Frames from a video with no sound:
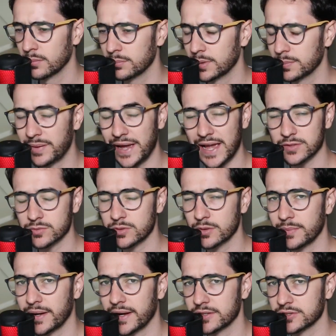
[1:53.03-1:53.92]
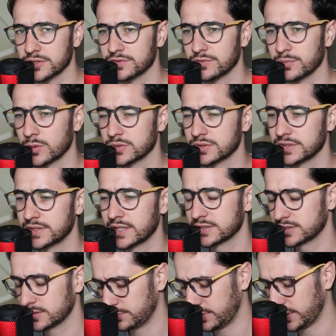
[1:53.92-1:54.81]
But password managers, for most
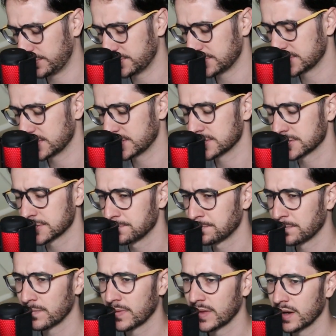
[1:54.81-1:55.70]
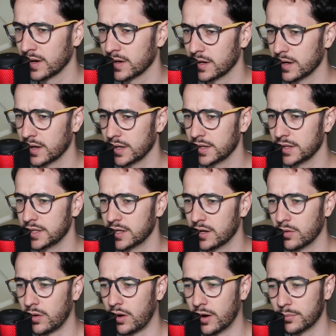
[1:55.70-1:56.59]
intents and purposes, you
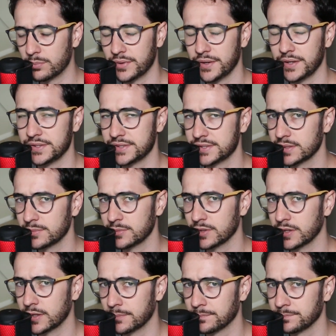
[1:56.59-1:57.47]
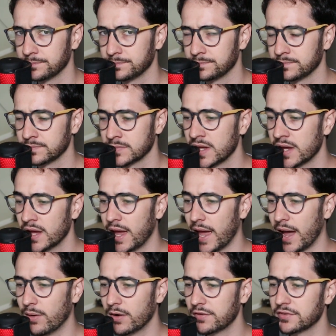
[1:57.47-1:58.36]
know, are pretty similar.
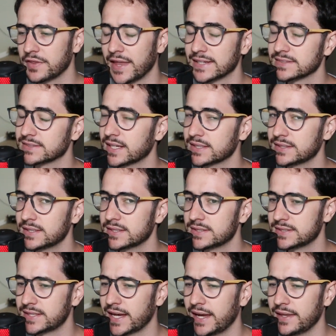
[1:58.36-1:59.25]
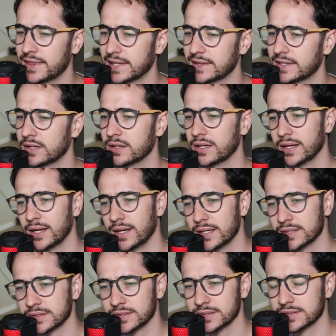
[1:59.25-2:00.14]
However, that's not to say that there
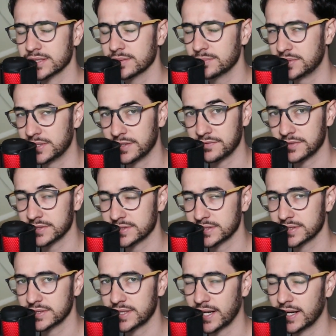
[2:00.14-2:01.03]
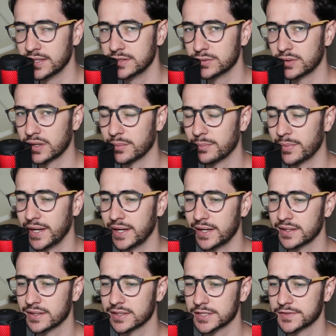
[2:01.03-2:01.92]
isn't some differences that I do want to
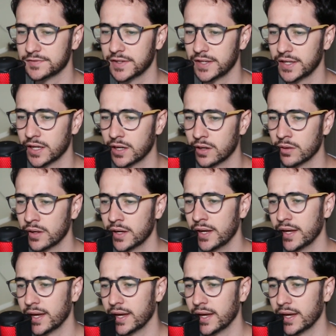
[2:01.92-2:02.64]
make in this video